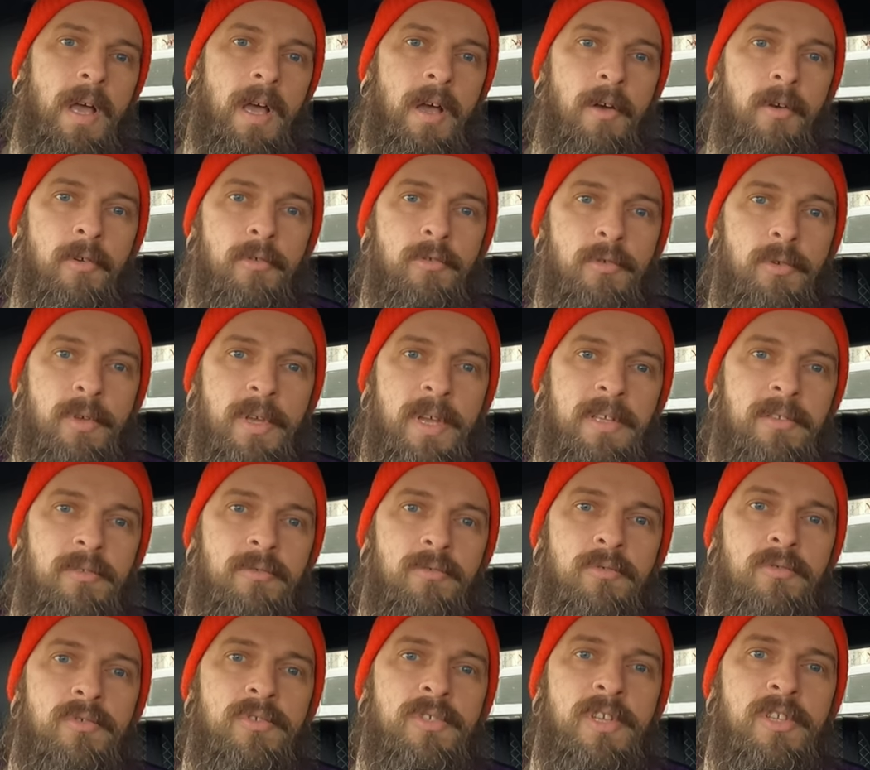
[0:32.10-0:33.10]
how you can
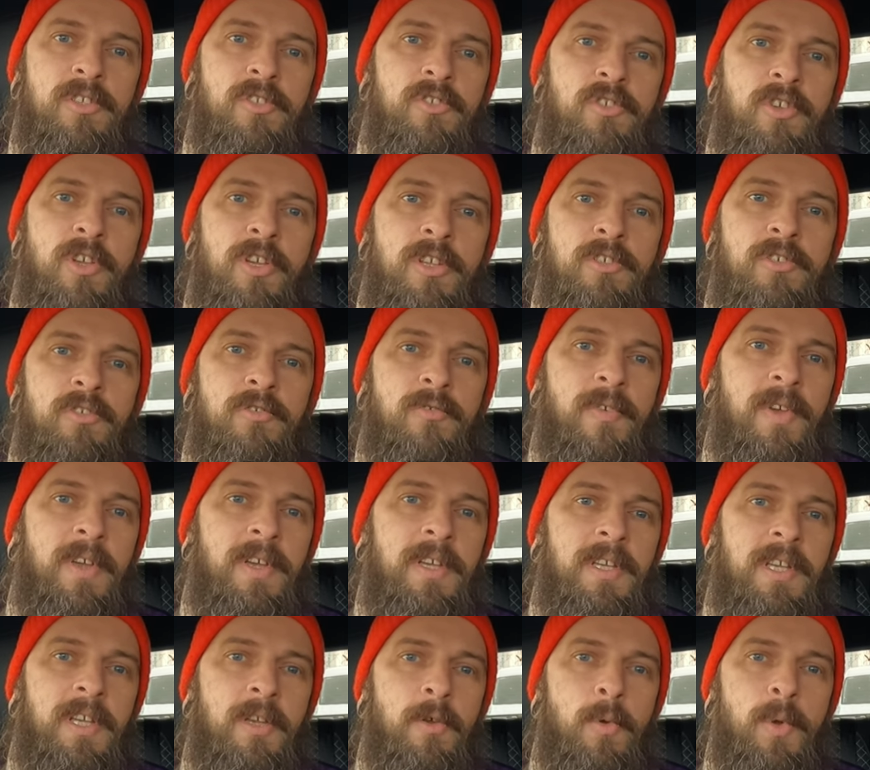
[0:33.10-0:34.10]
do that change
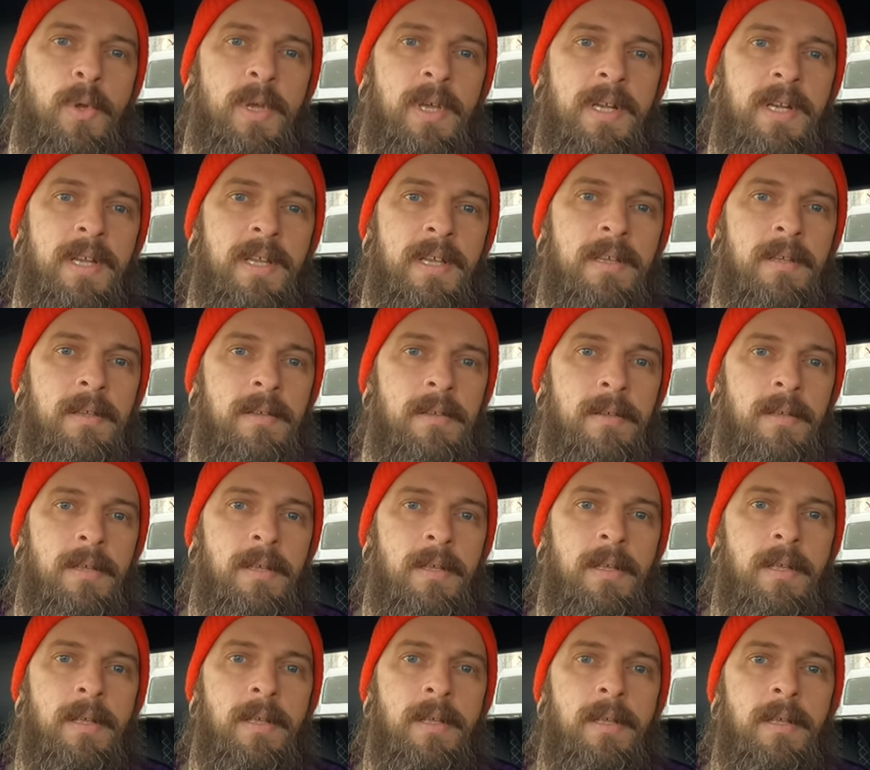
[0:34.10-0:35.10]
very quickly
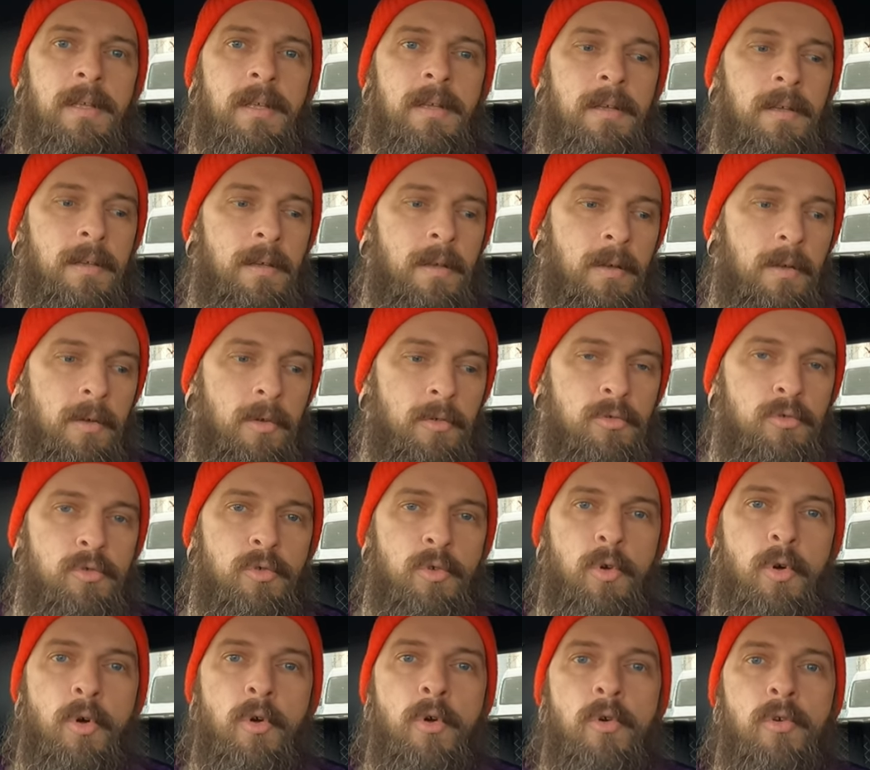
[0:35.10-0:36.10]
on
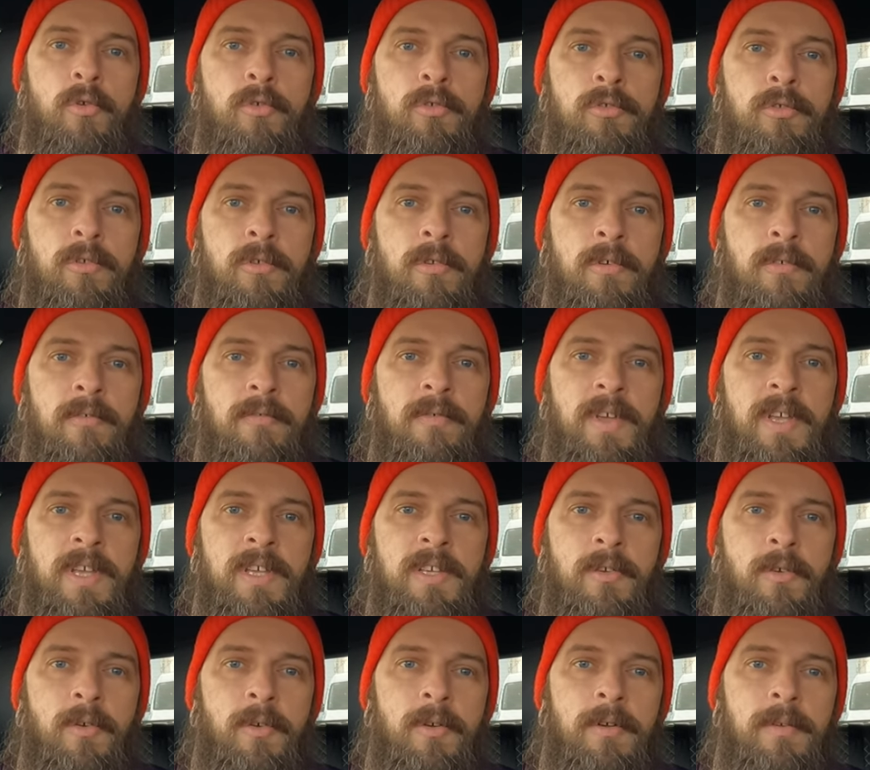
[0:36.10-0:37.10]
your own
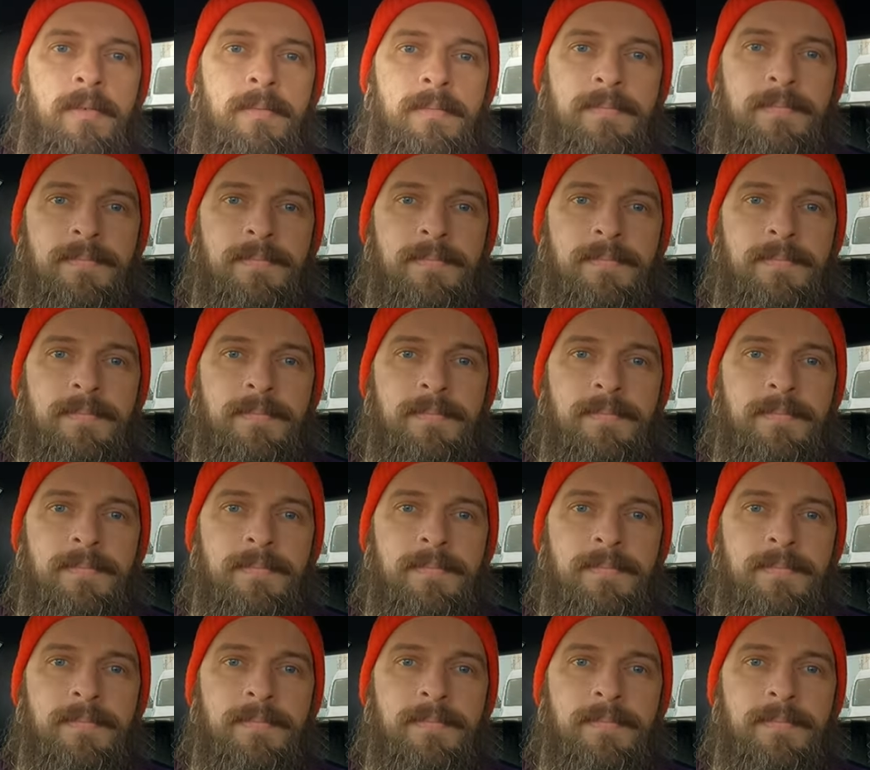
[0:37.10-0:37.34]
vehicle.